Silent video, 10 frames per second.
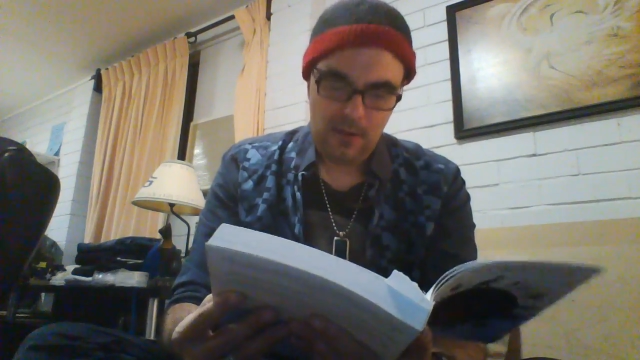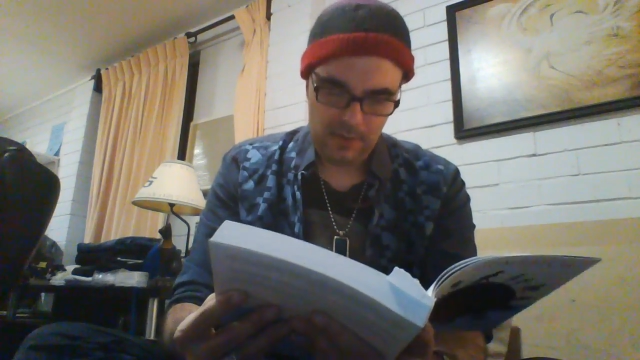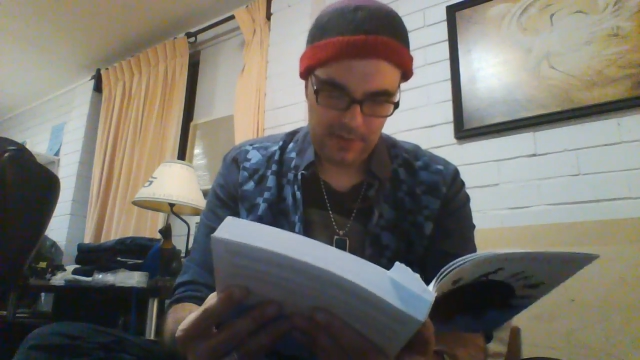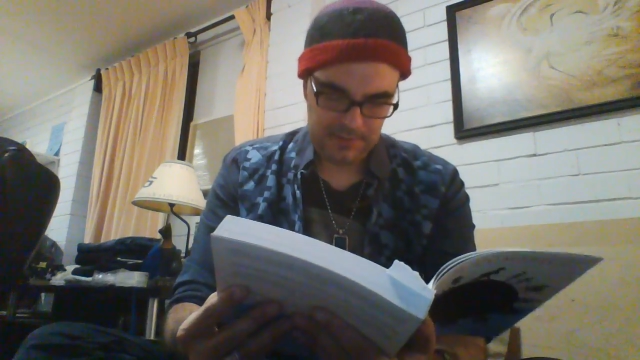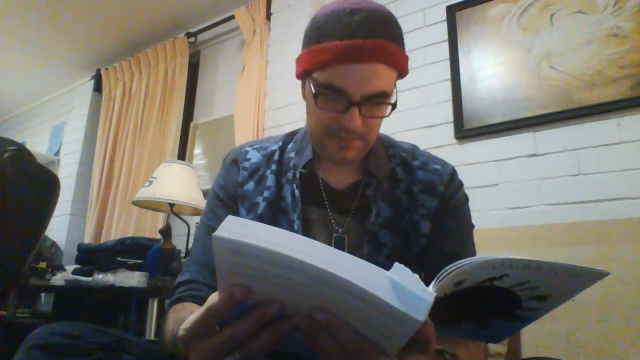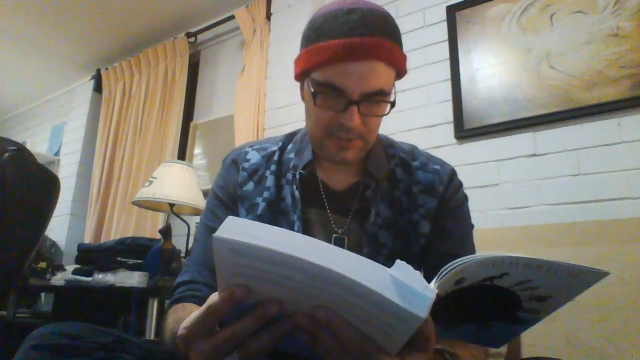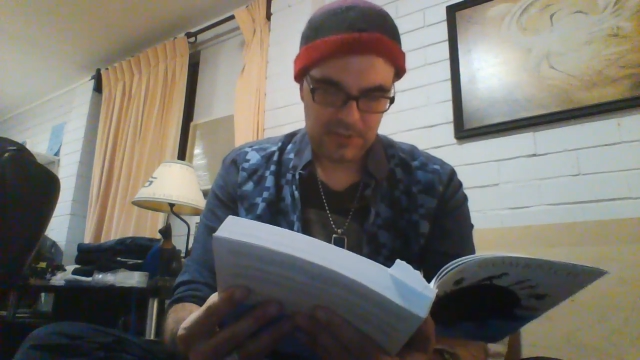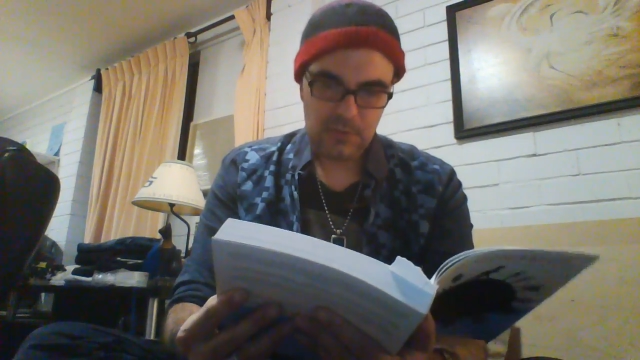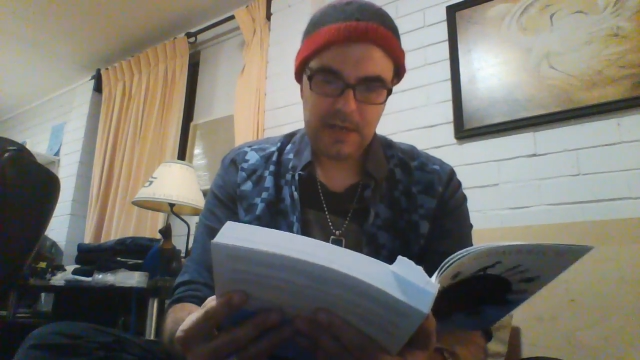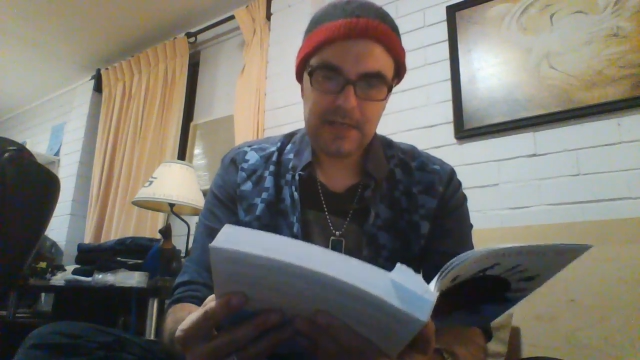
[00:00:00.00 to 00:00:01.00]
Alright, so I'm just
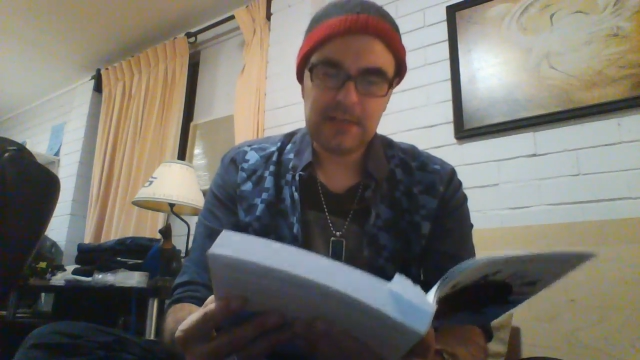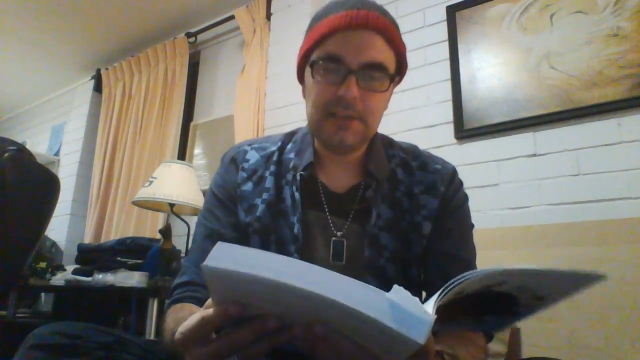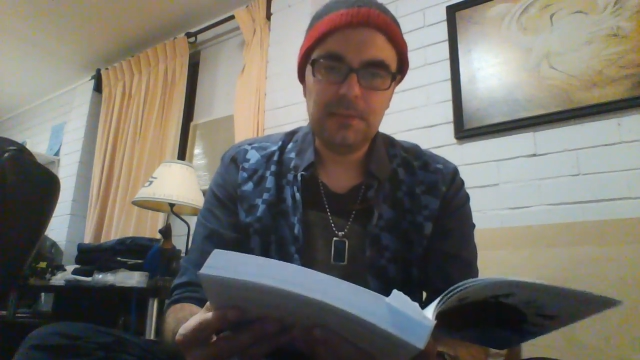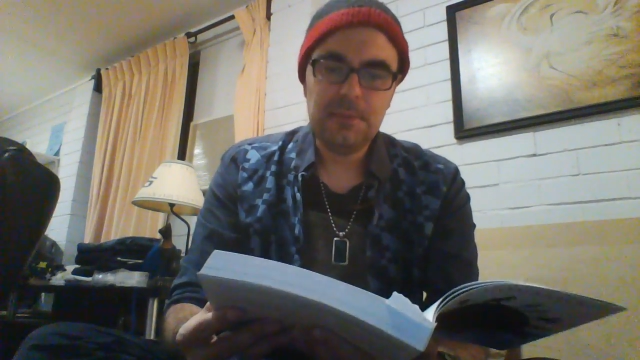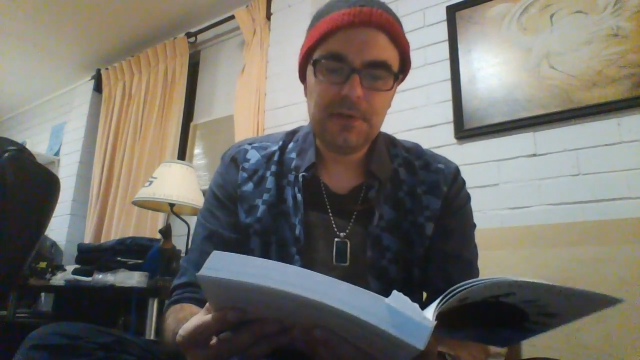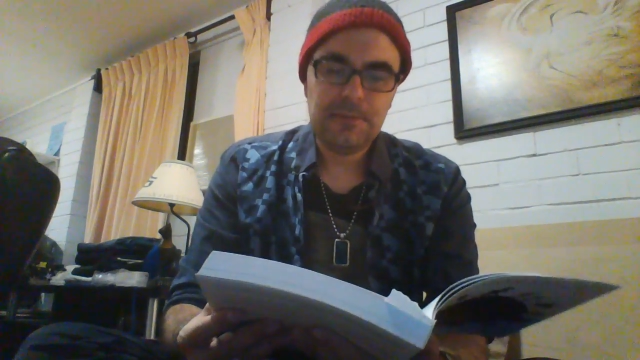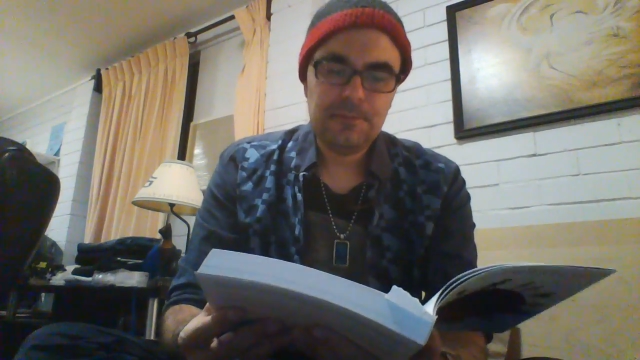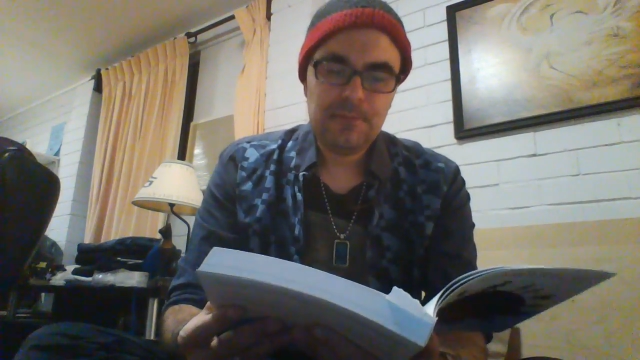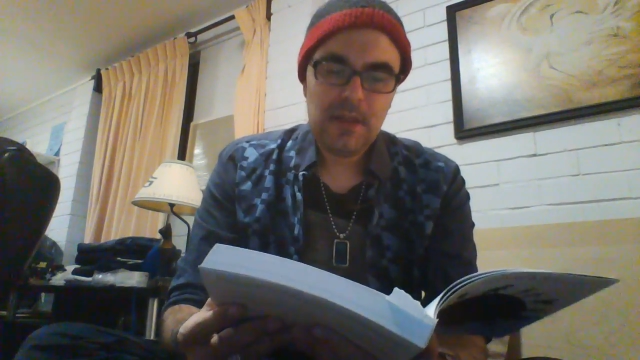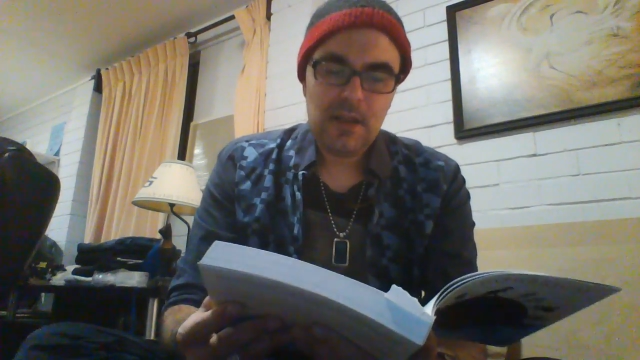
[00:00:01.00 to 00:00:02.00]
going to read a little bit.
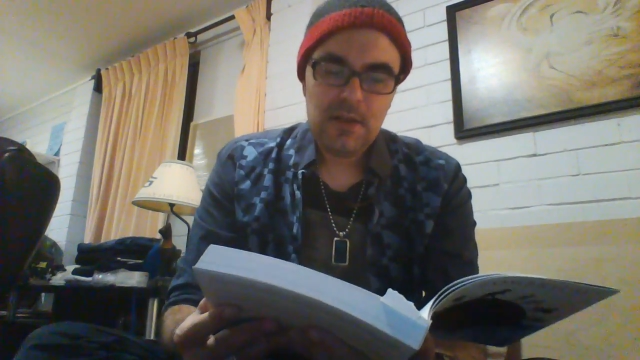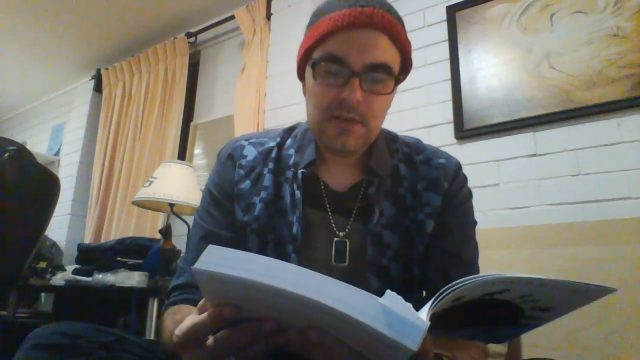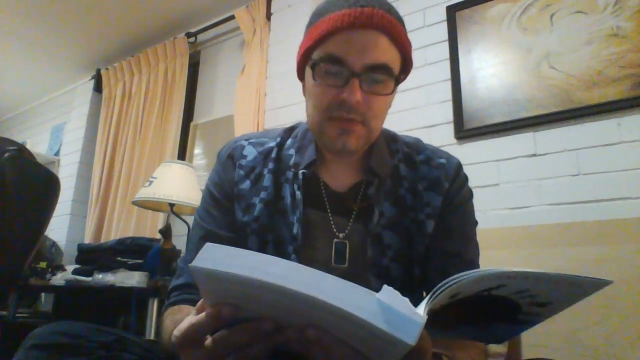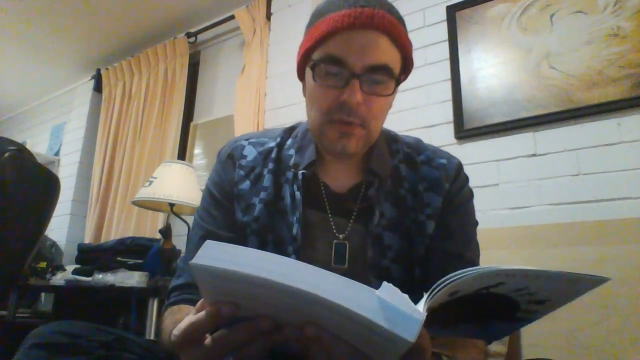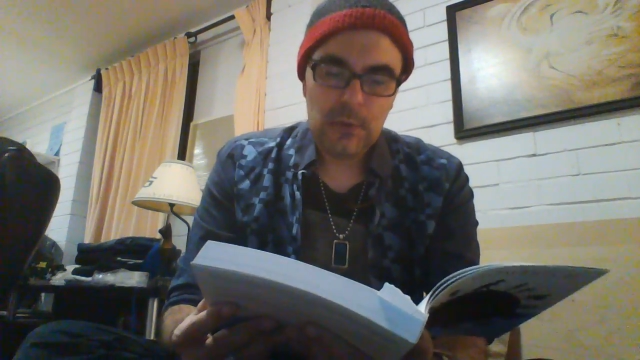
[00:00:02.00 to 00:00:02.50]
So